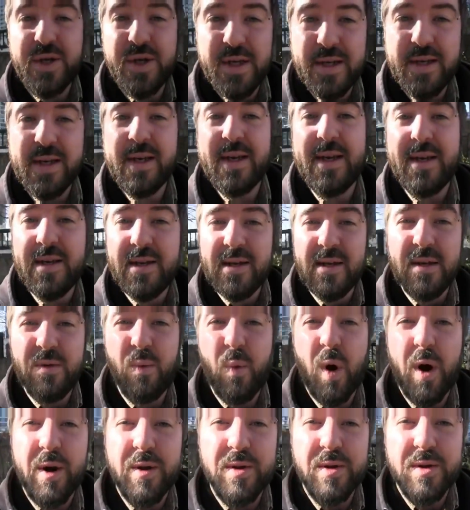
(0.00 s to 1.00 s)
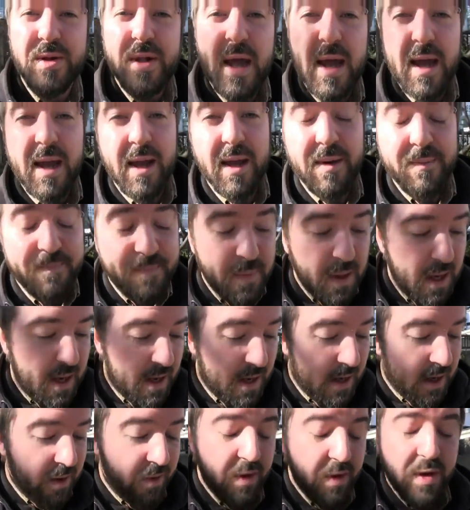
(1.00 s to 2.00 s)
she did indeed want to say. And
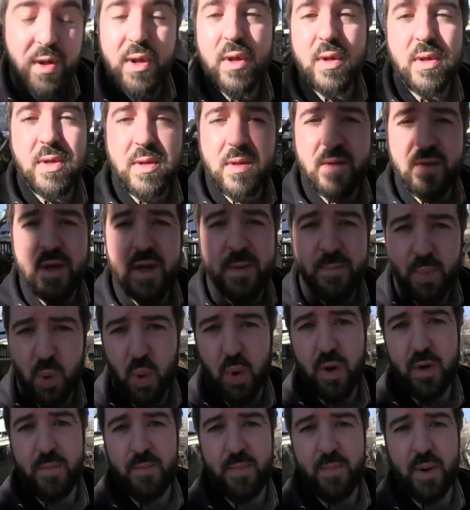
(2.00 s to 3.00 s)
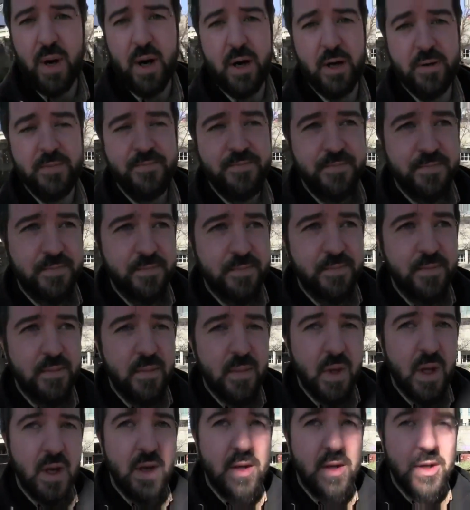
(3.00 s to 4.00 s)
this is the important part.
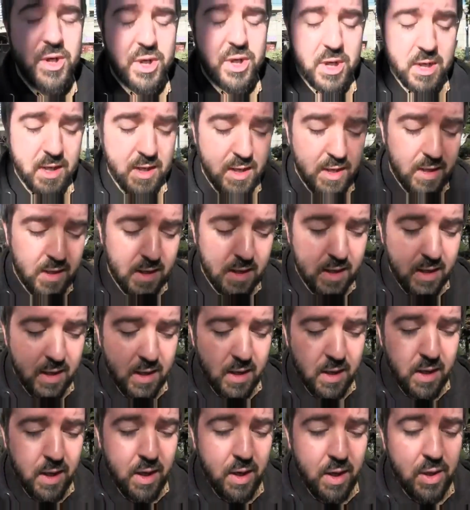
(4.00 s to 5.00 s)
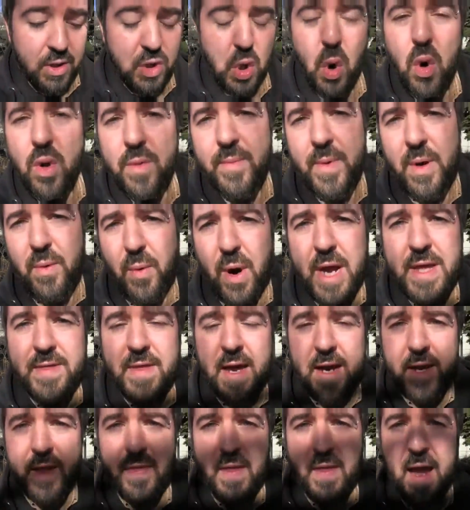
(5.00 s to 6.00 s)
She told me right
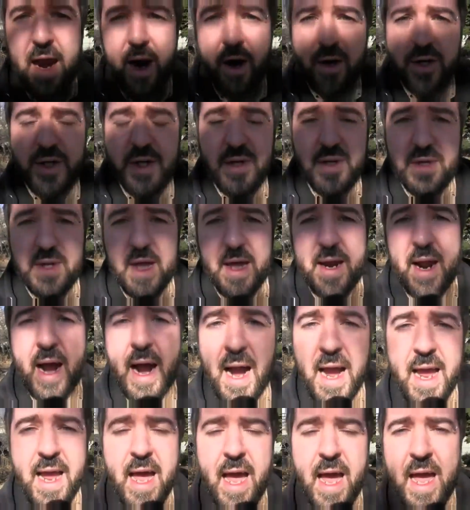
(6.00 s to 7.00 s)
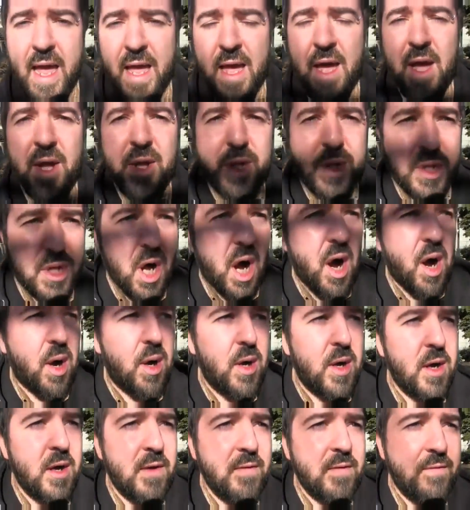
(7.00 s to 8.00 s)
then and there, she said, I saw
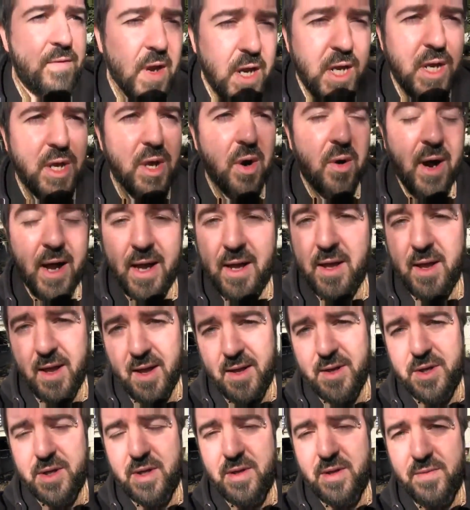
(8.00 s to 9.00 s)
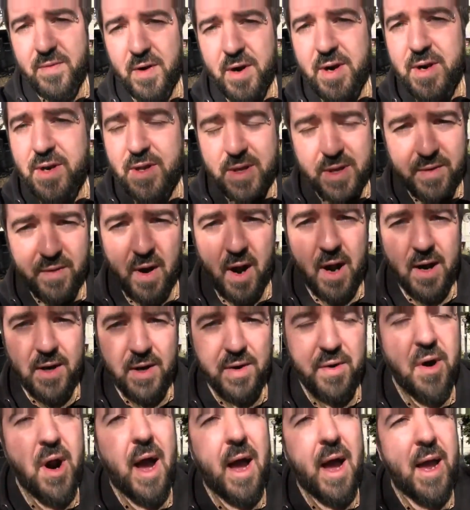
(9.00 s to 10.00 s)
video, as she's very distraught
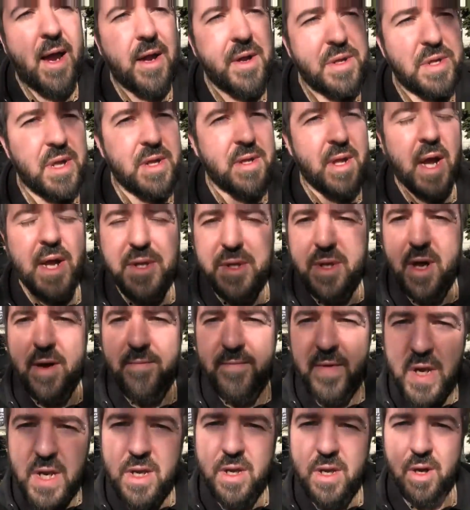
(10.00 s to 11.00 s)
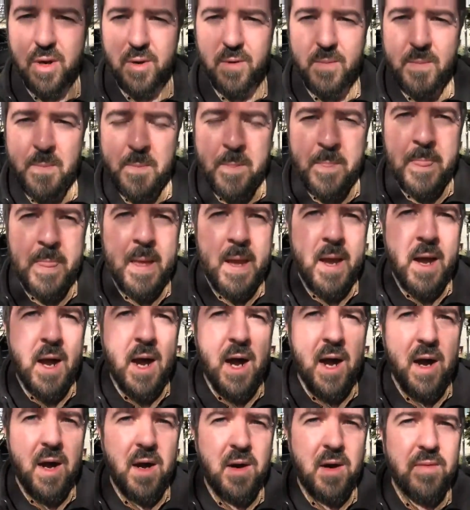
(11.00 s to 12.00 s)
and crying, says, I saw video
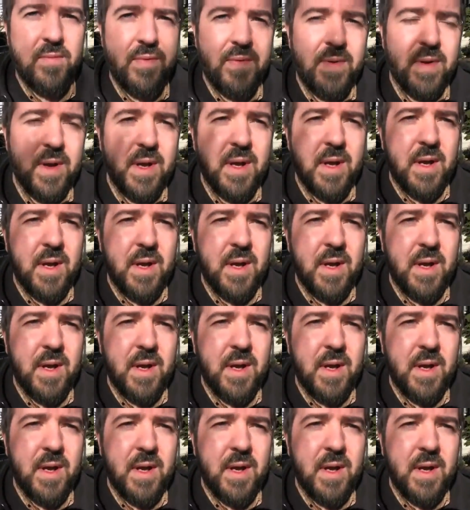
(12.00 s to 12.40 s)
of